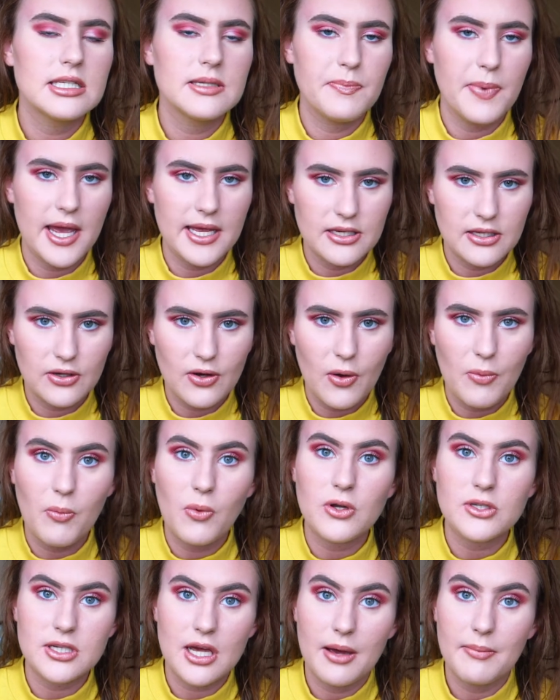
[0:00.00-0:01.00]
dependent on
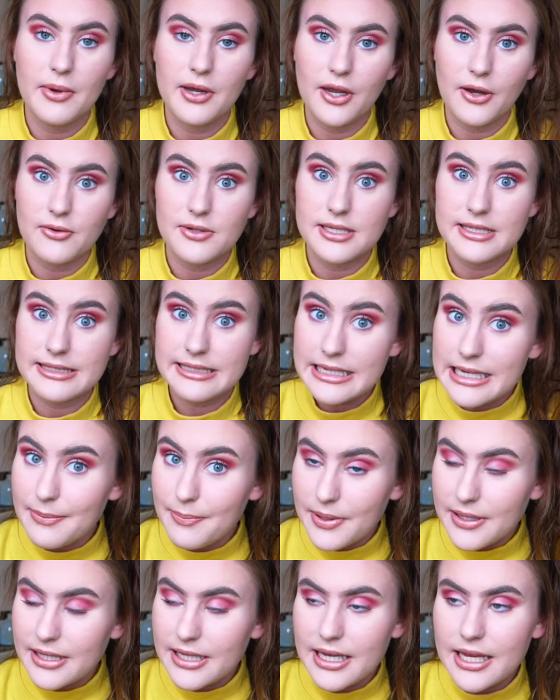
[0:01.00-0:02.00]
what time I go to
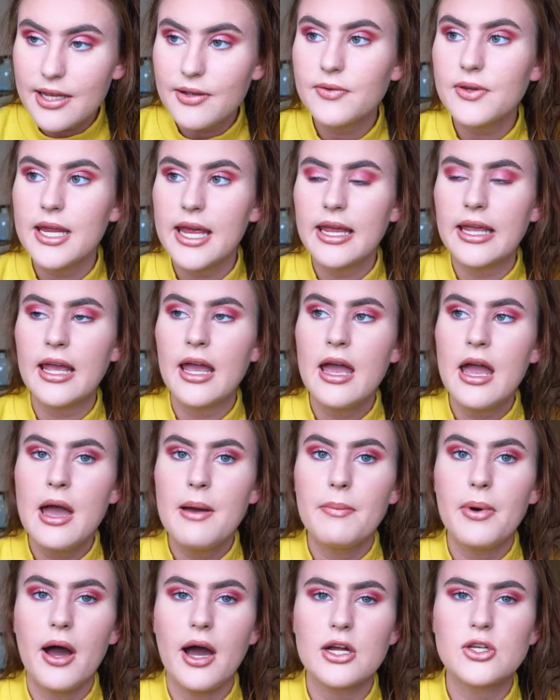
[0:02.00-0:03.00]
sleep in the evening
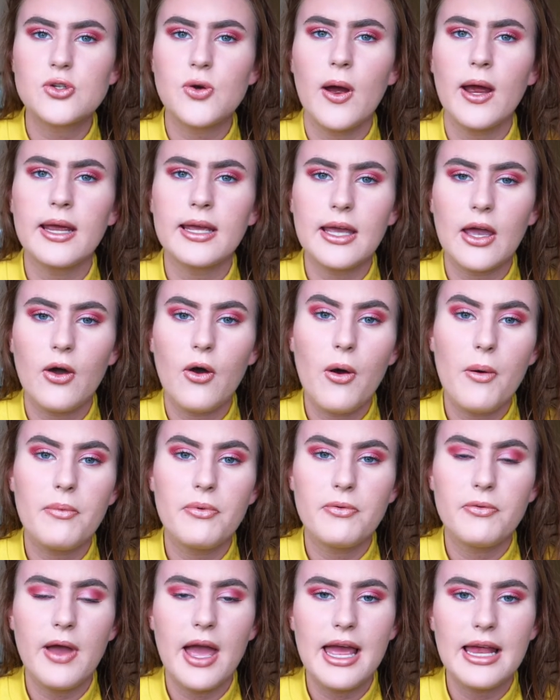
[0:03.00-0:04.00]
but I try and get
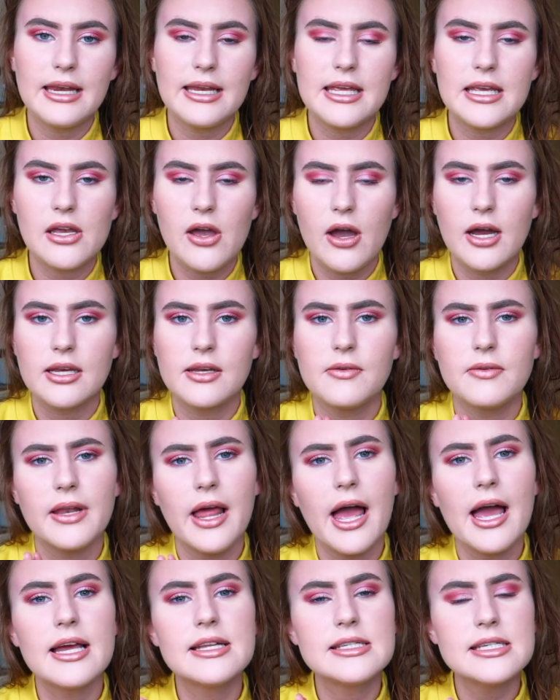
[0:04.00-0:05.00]
up fairly kind of
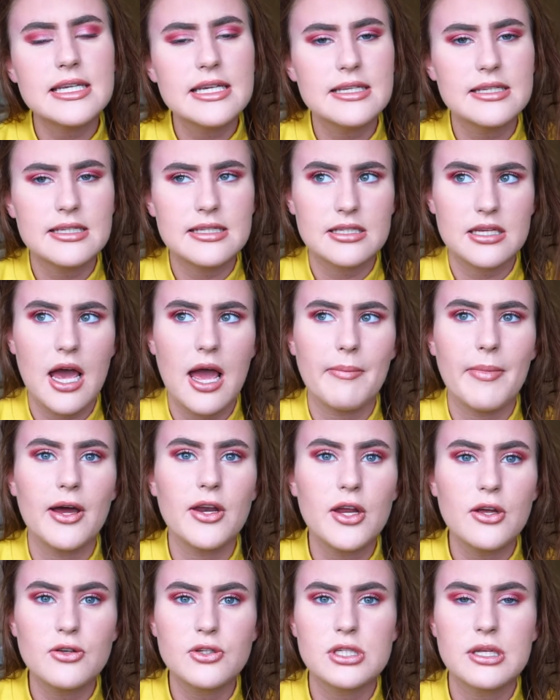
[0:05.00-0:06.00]
like a decent time
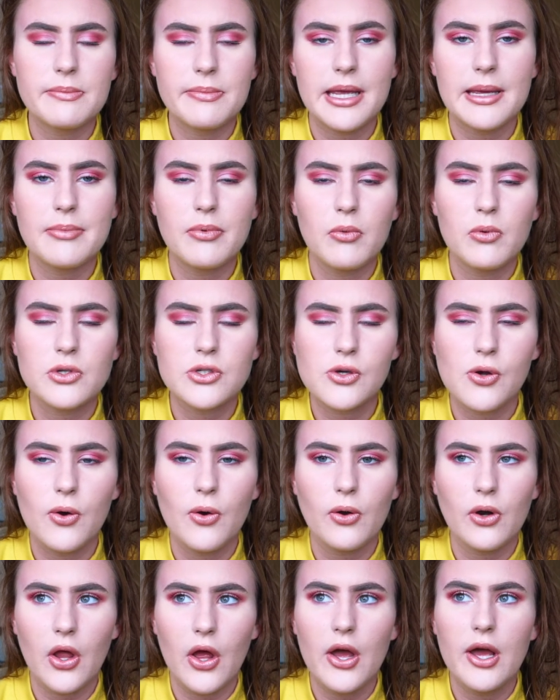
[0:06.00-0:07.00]
I know some people would
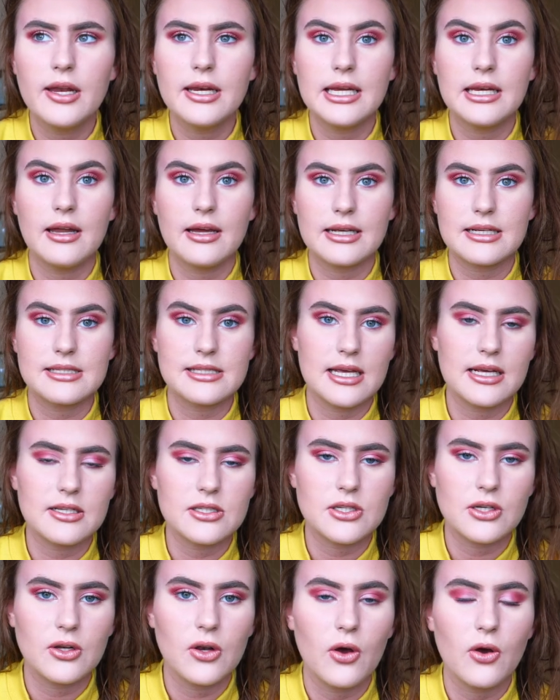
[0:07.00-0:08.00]
call early like
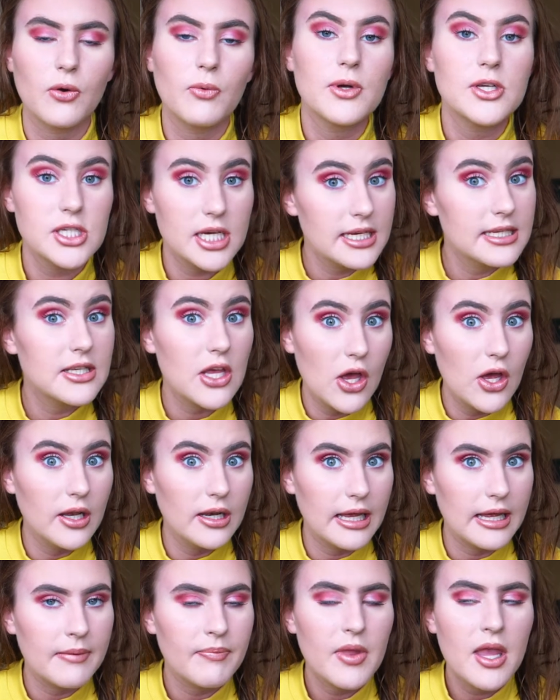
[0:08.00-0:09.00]
six o'clock which is
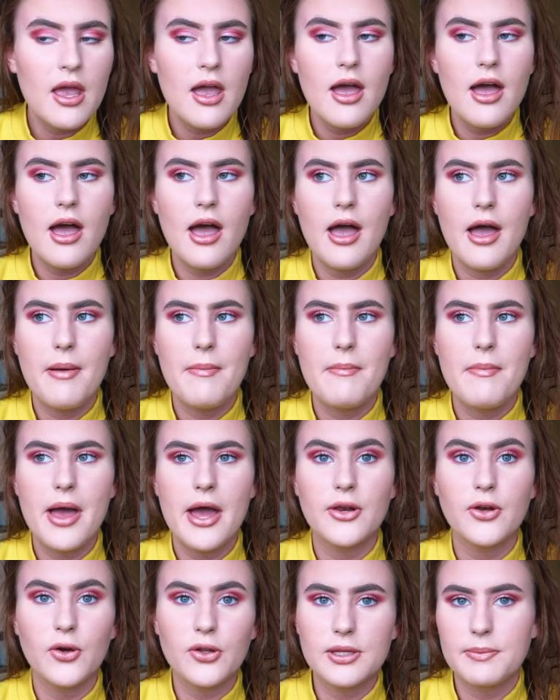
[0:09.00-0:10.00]
early um,
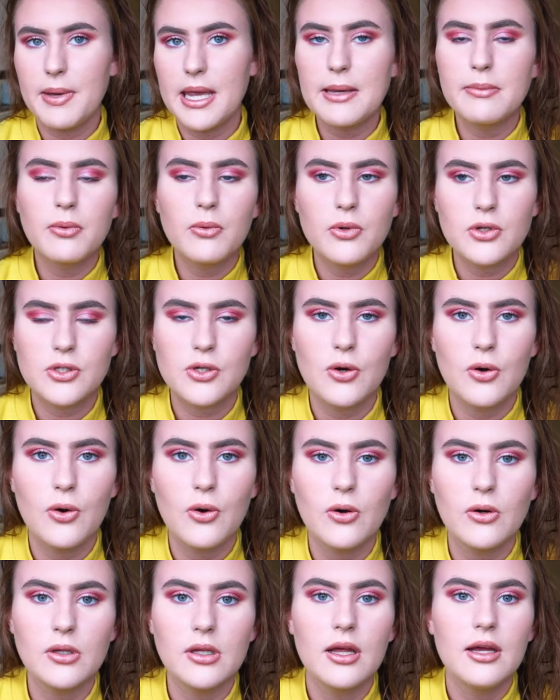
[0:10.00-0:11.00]
and other people would
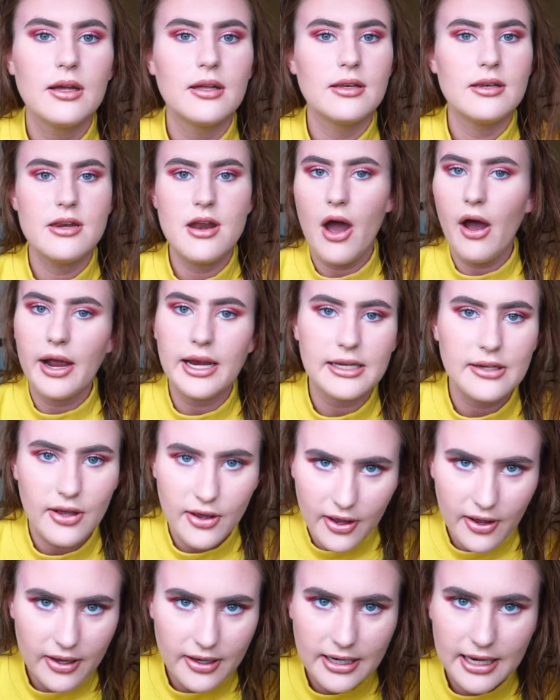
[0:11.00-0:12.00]
call nine
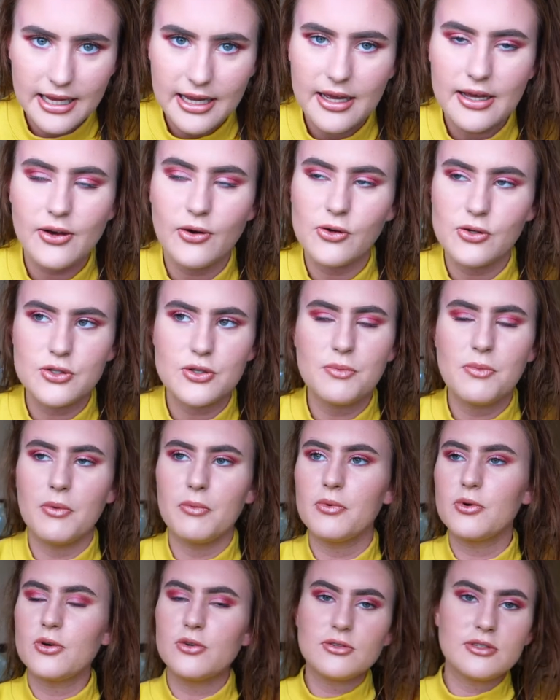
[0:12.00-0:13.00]
early or
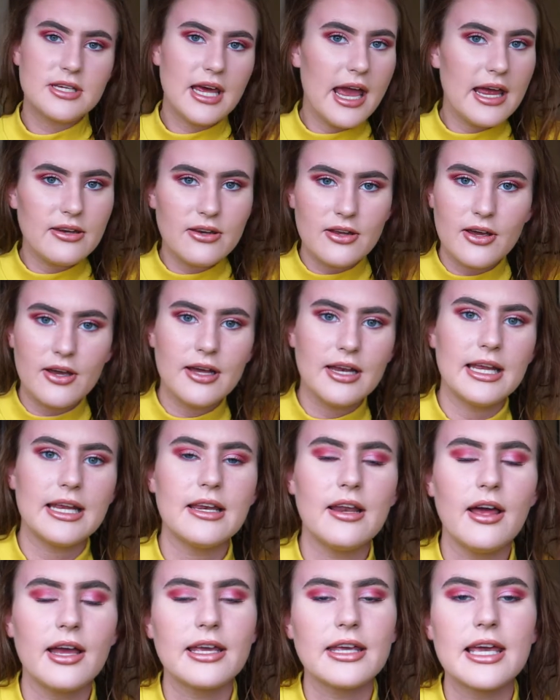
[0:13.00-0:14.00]
someone would call ten early
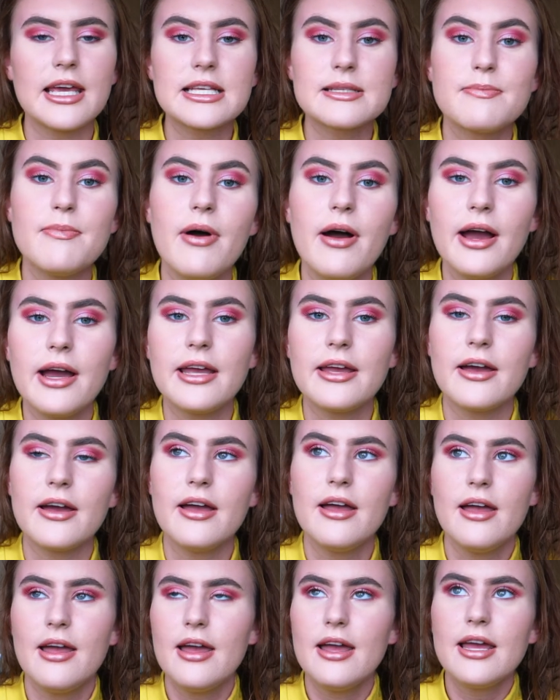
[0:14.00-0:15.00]
like it's my